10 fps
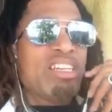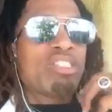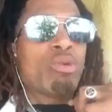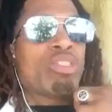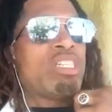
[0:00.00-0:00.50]

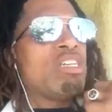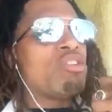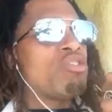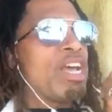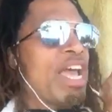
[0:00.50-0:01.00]
So she
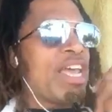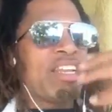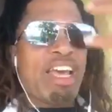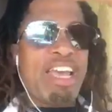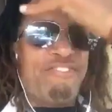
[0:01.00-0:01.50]

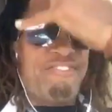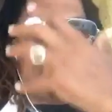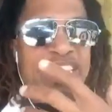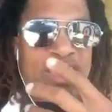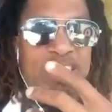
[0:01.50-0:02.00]
created a
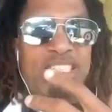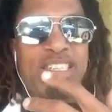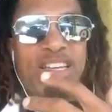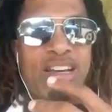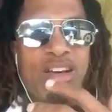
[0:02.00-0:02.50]
face
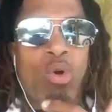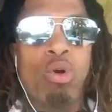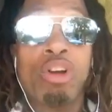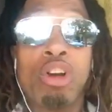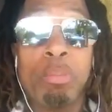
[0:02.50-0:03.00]

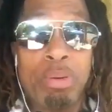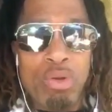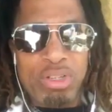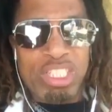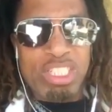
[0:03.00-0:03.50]
on a
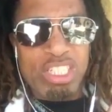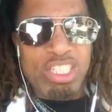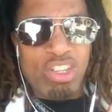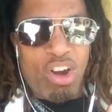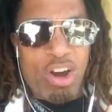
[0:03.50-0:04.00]
computer. She said
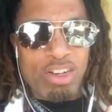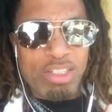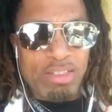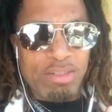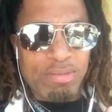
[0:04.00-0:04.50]
she's an artist.